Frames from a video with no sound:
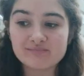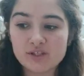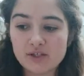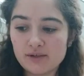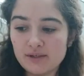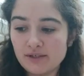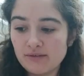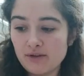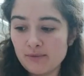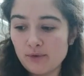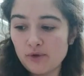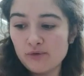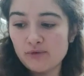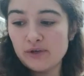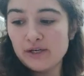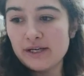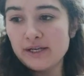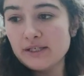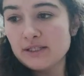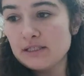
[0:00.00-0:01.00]
Don't leave them
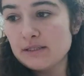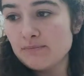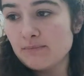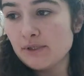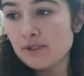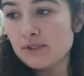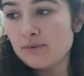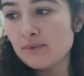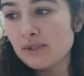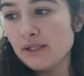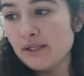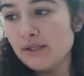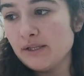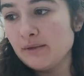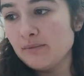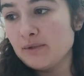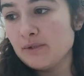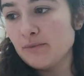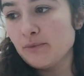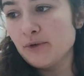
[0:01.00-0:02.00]
overnight because we'll eat
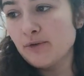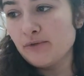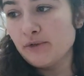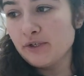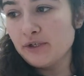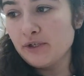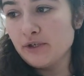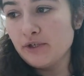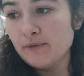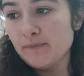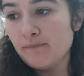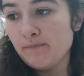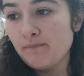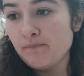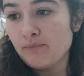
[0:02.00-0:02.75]
them tomorrow for dinner.